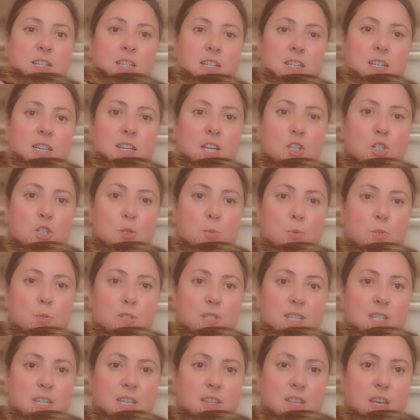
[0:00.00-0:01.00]
as you will
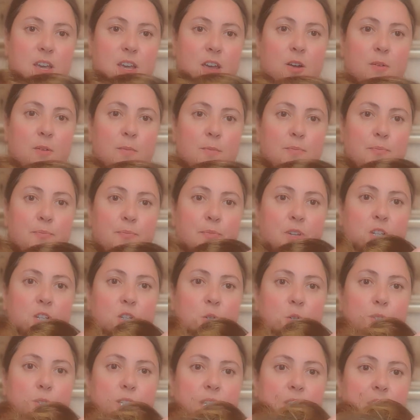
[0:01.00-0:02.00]
see there, and
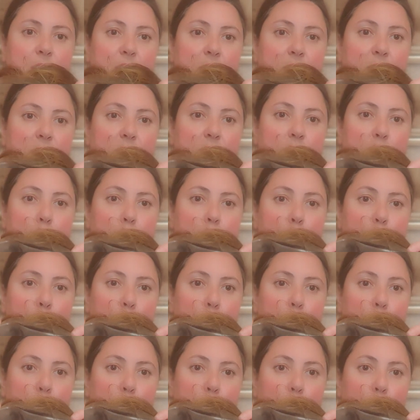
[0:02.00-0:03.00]
you'll see the
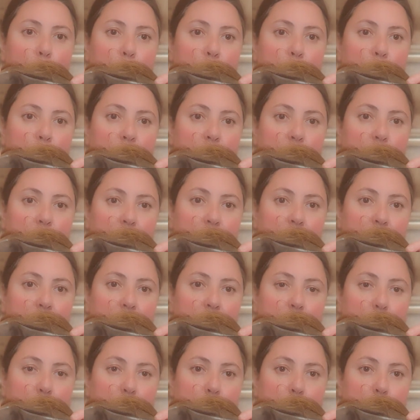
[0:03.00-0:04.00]
monotop, which is the
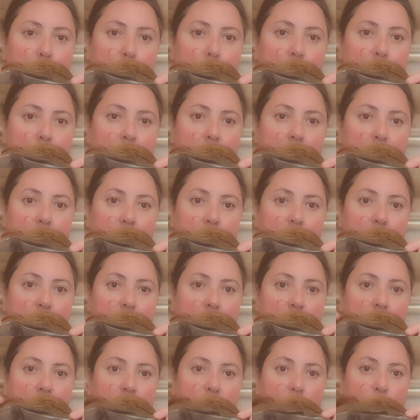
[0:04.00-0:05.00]
translucent part
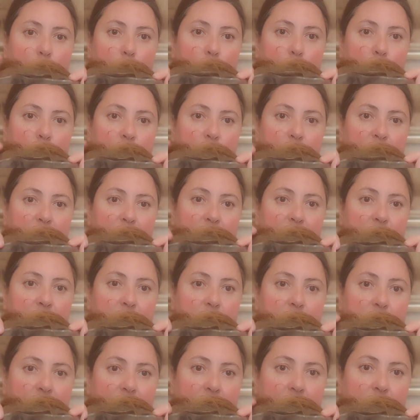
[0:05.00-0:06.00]
there, which is
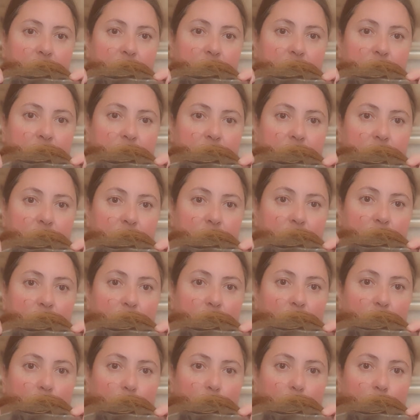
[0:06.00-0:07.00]
hand tied.
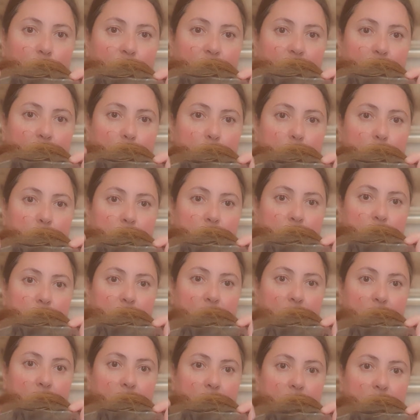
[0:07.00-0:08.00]
All the fibres are
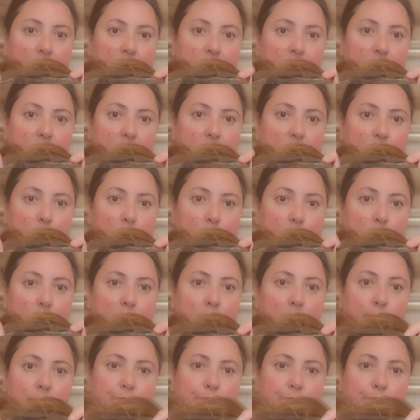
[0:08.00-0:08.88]
hand tied up here.